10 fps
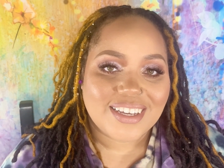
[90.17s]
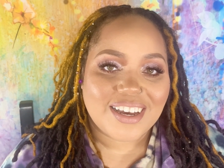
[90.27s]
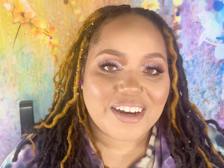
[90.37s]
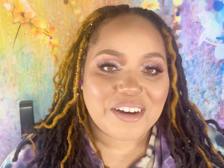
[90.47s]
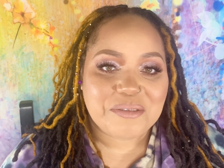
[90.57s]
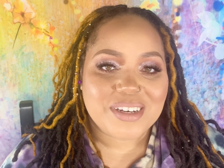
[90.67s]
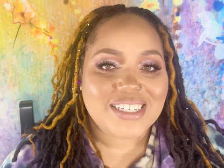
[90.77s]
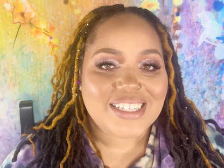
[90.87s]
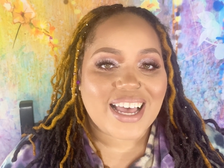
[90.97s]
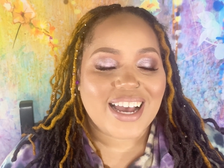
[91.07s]

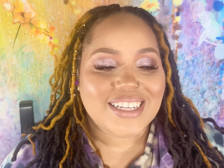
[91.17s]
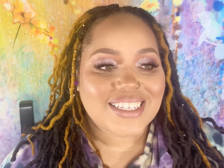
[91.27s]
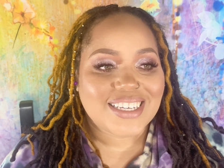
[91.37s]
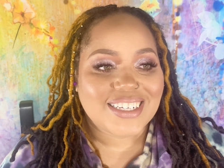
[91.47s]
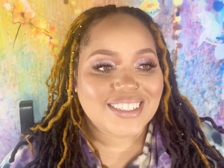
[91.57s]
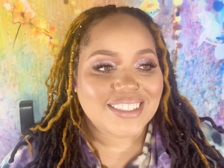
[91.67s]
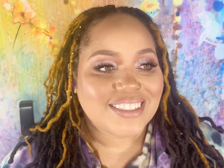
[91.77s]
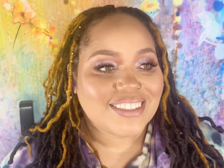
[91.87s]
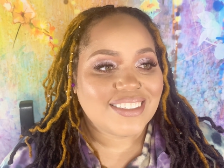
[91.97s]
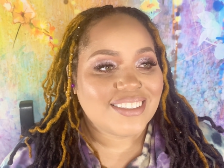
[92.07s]
always asking
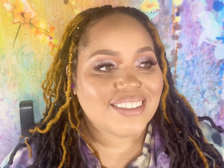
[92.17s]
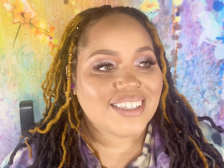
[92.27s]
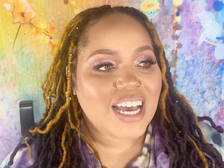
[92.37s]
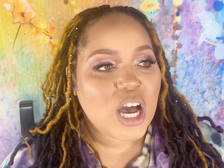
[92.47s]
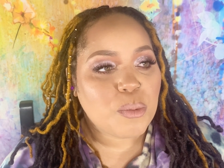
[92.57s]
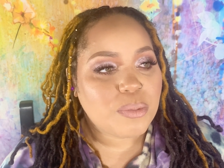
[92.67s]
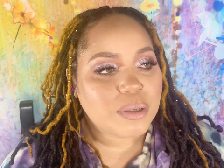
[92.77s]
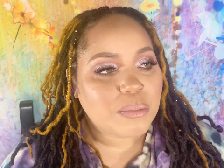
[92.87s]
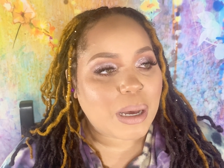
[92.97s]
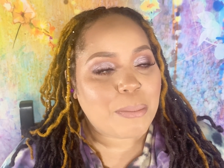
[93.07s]
and
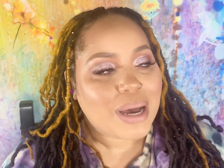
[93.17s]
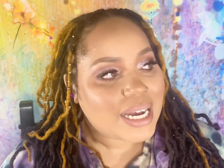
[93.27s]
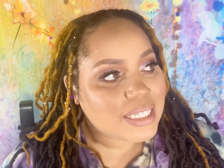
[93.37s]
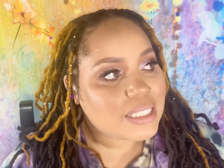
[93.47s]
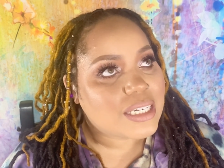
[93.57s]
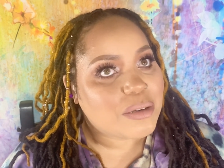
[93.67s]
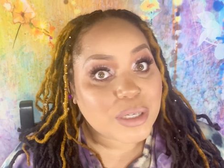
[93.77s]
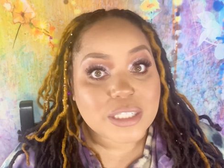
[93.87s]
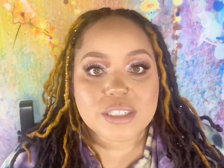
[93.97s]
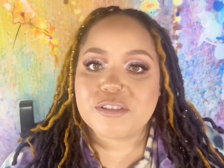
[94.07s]
helping my mind to
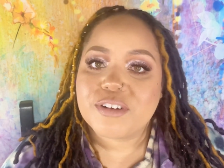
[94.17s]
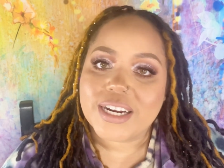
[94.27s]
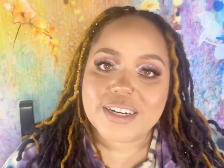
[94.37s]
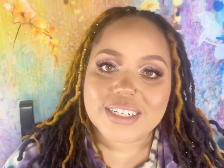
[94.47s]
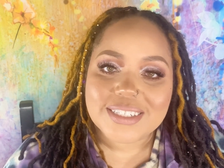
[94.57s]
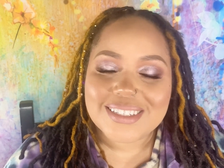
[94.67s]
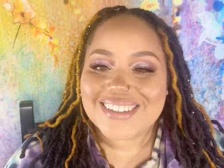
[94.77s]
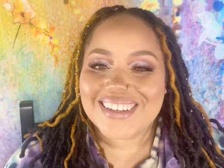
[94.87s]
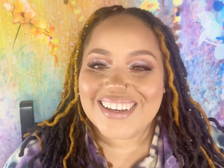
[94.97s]
commit to a fragrance.